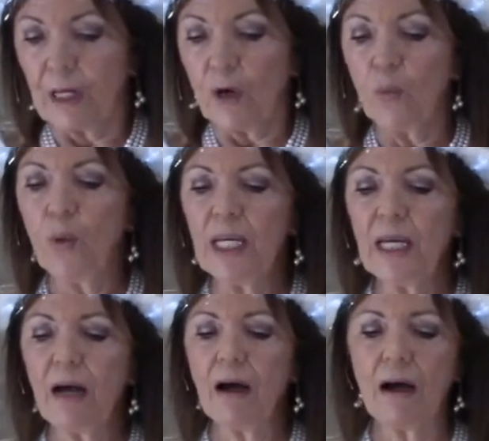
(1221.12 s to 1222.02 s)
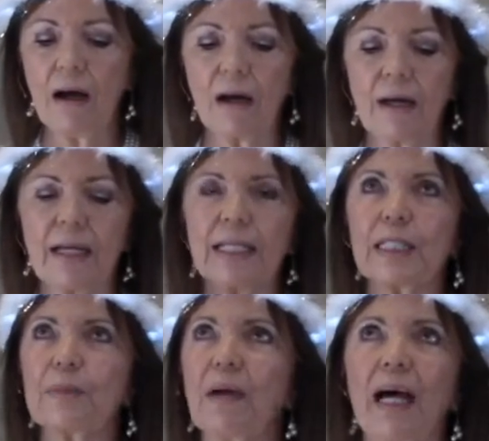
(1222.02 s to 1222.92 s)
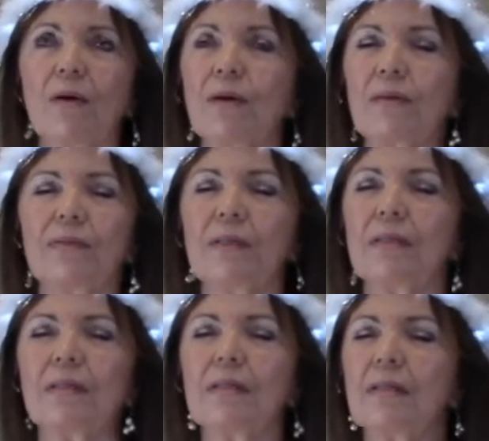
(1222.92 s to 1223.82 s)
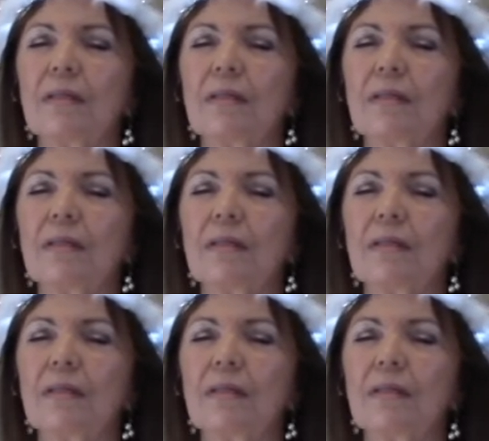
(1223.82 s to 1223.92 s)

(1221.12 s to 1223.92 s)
We are its powerful